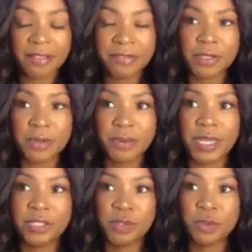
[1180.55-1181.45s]
of
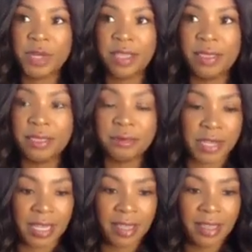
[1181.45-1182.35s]

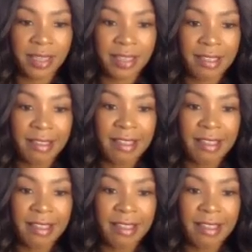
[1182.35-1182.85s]
2023.